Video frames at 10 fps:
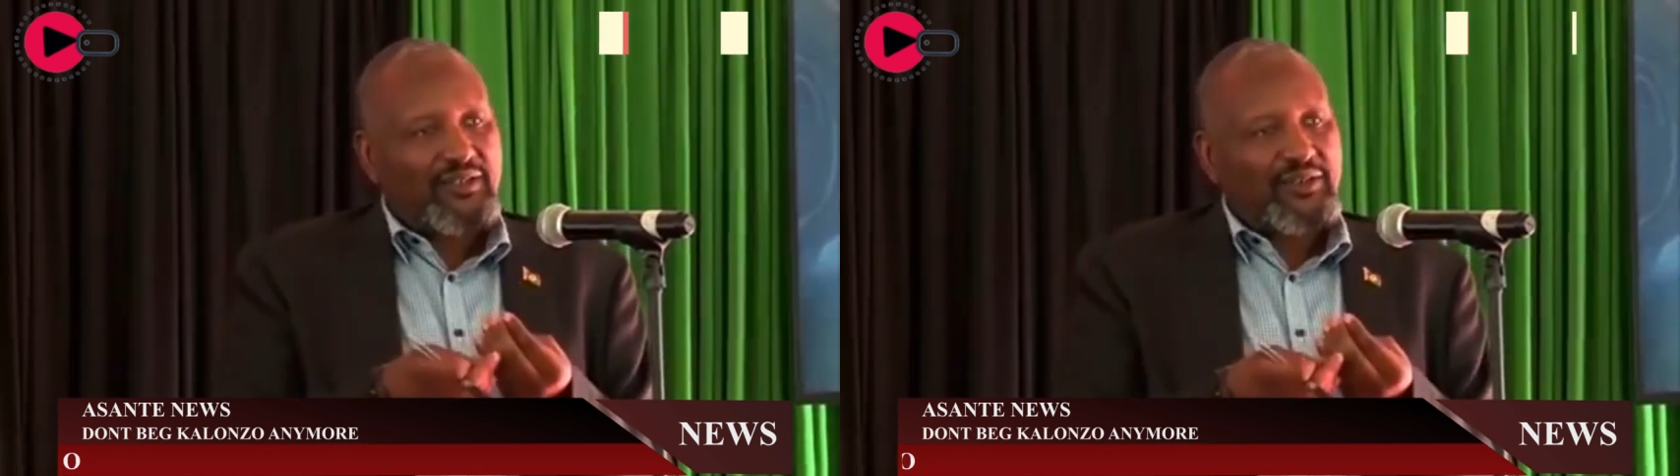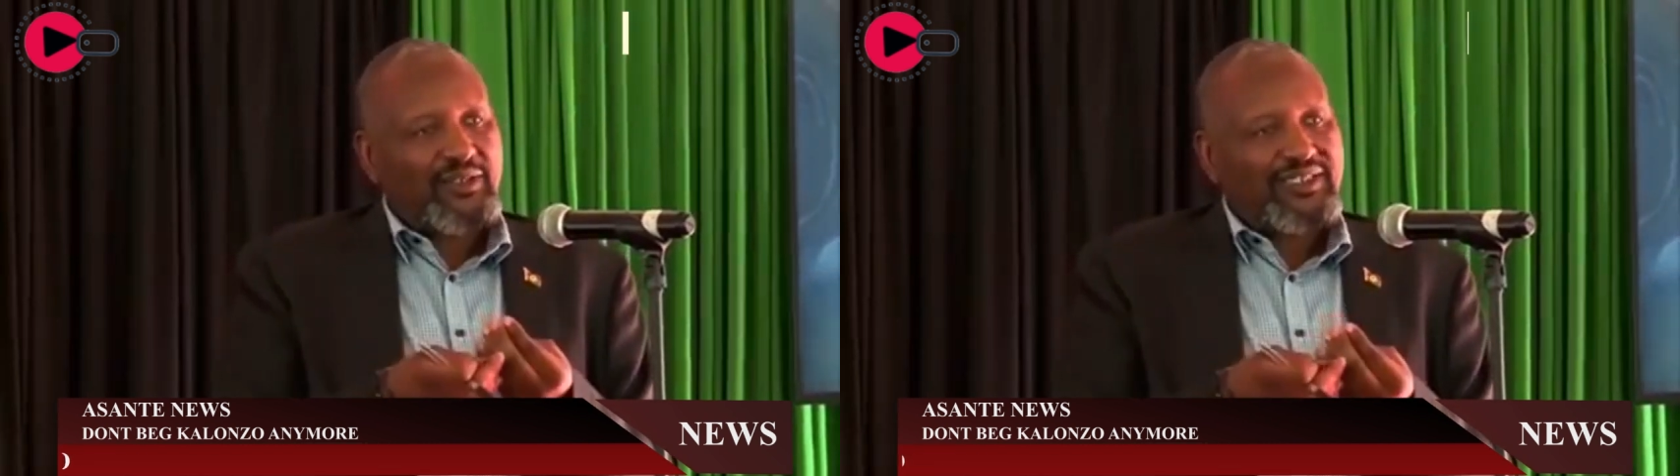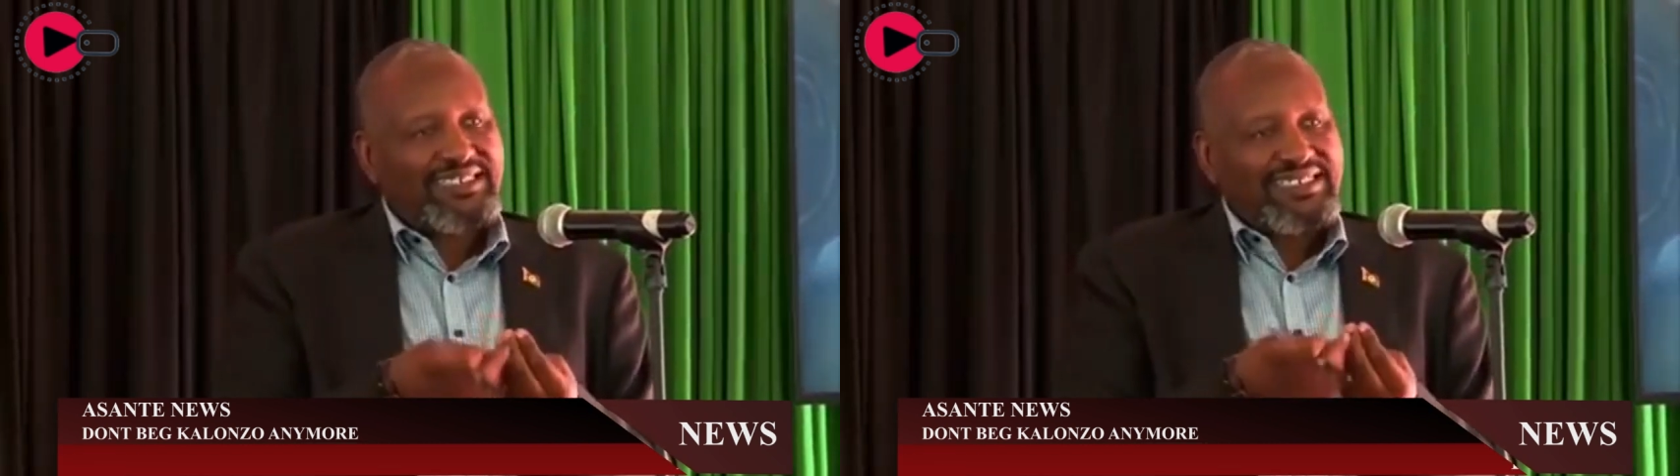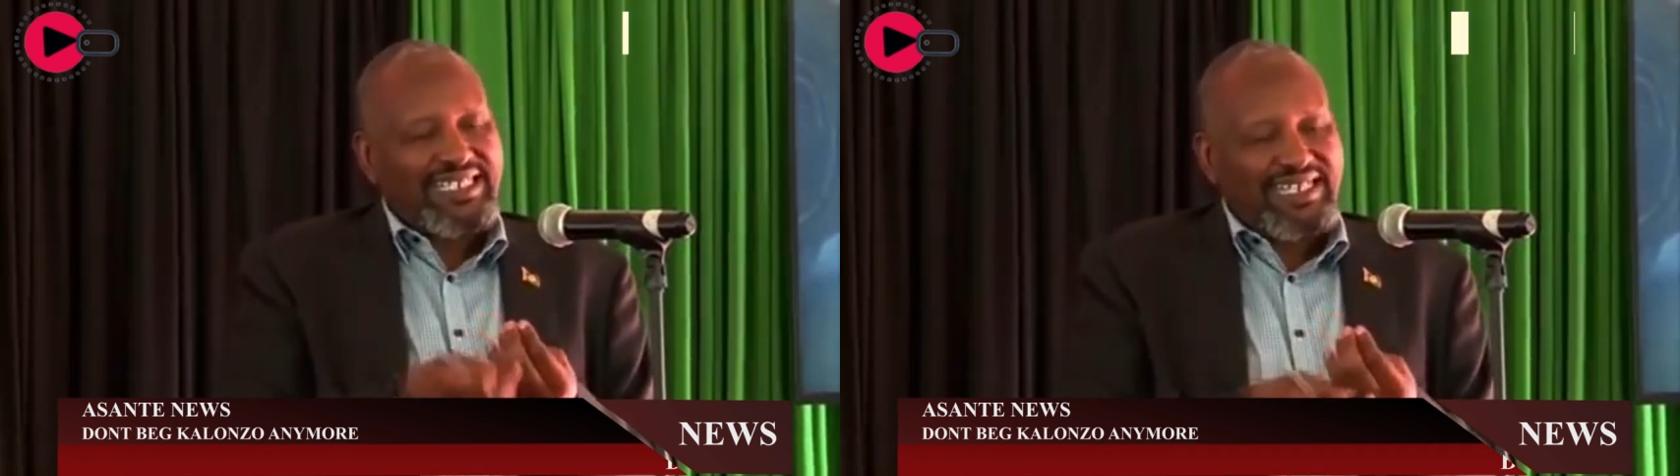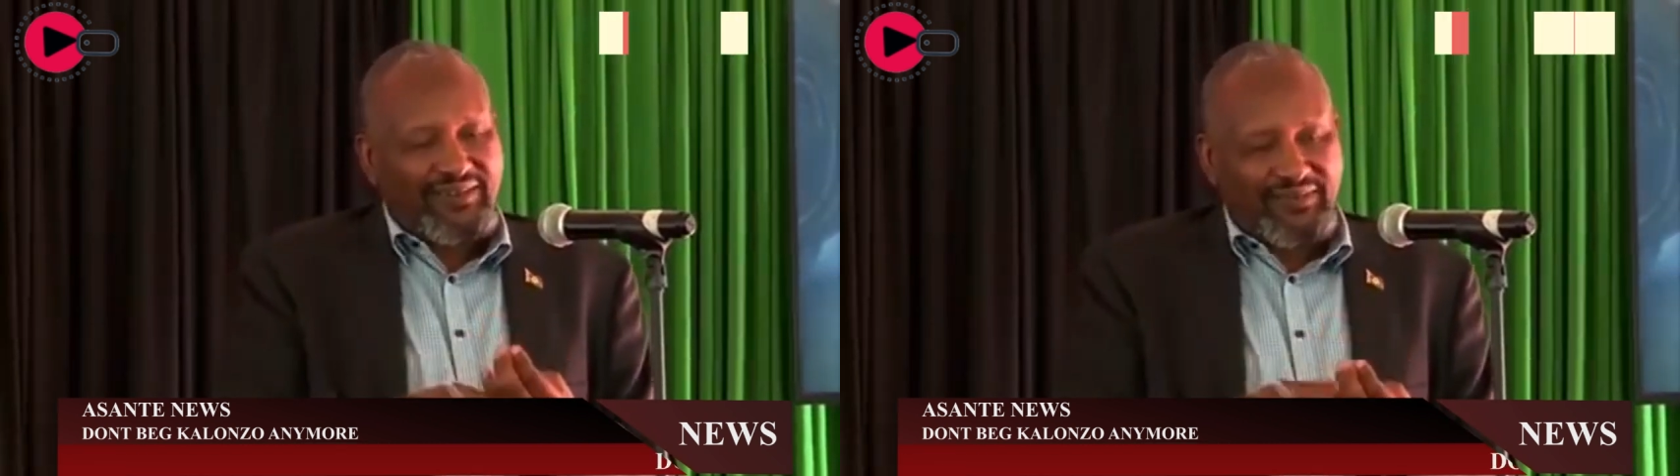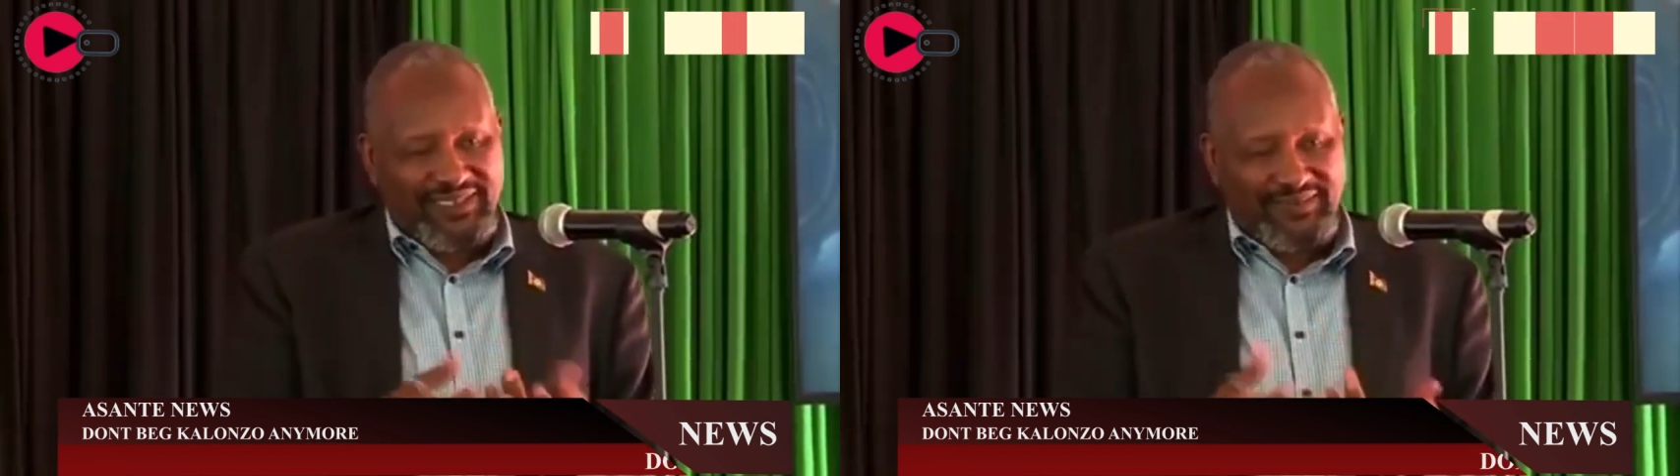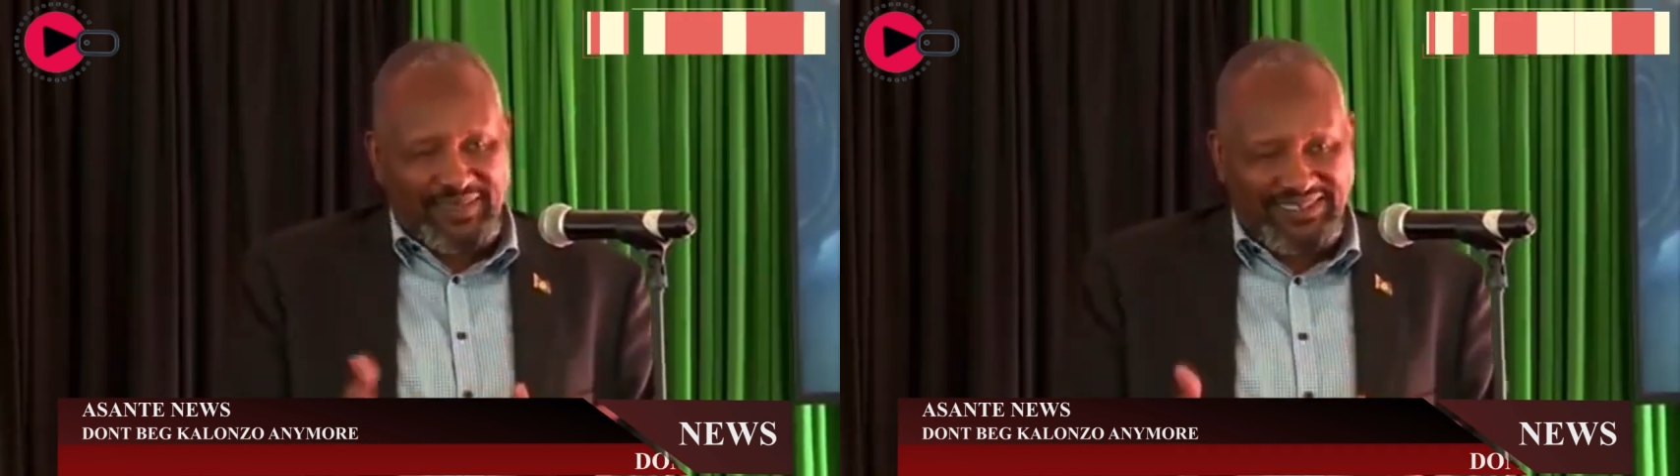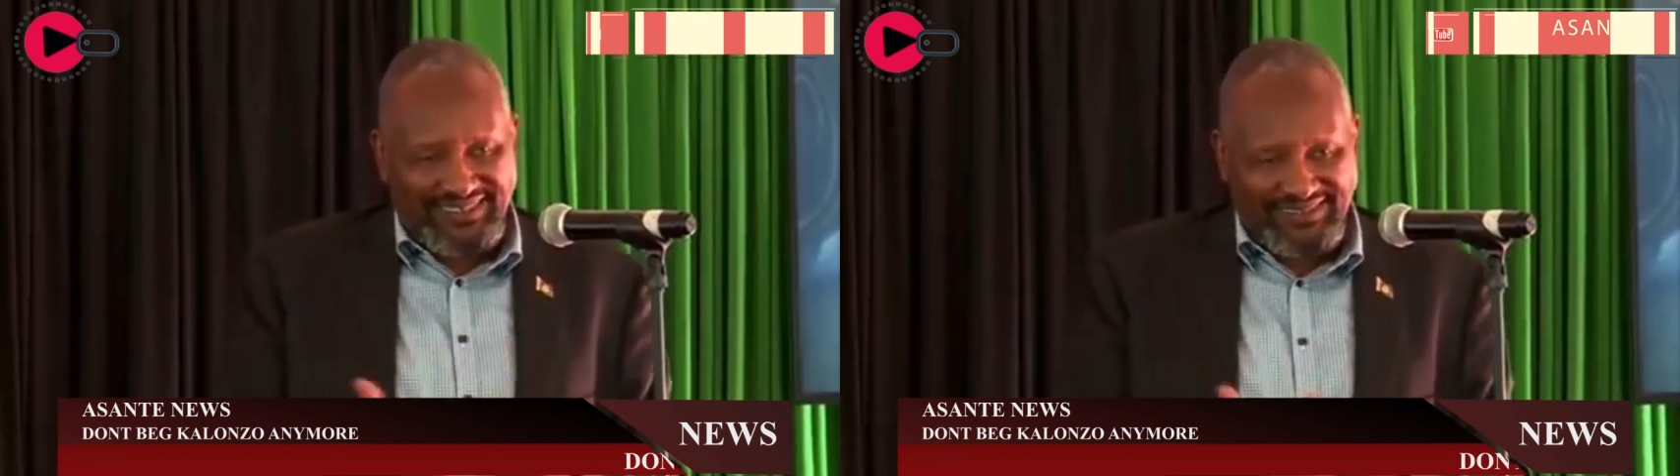you are the DNA of this
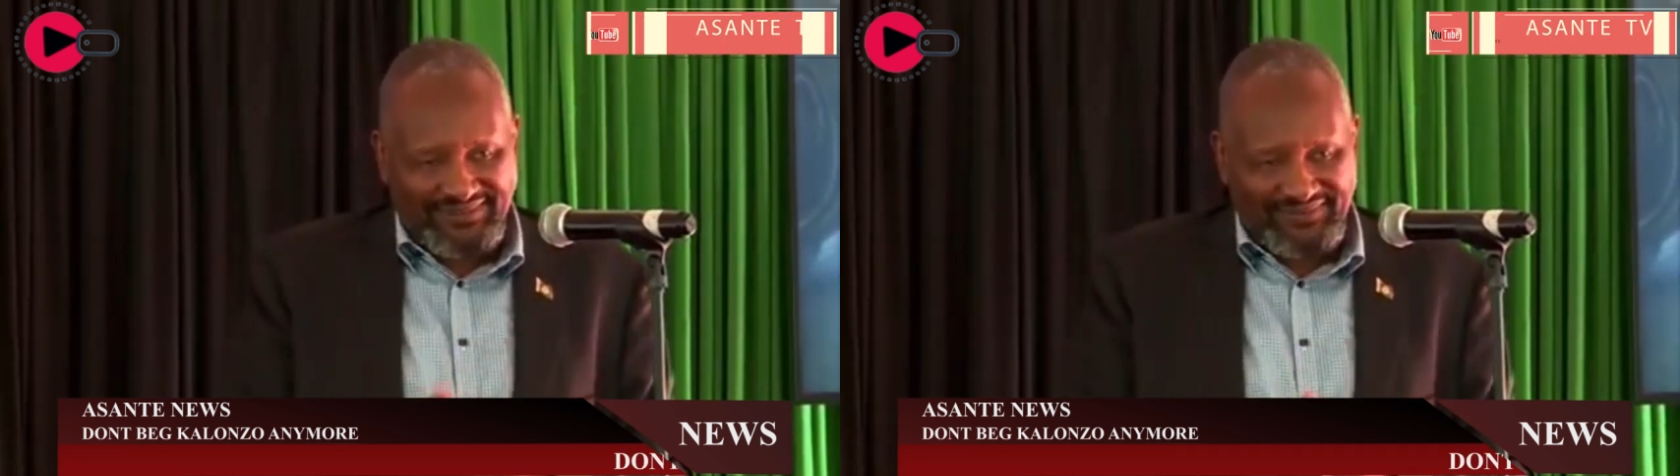party.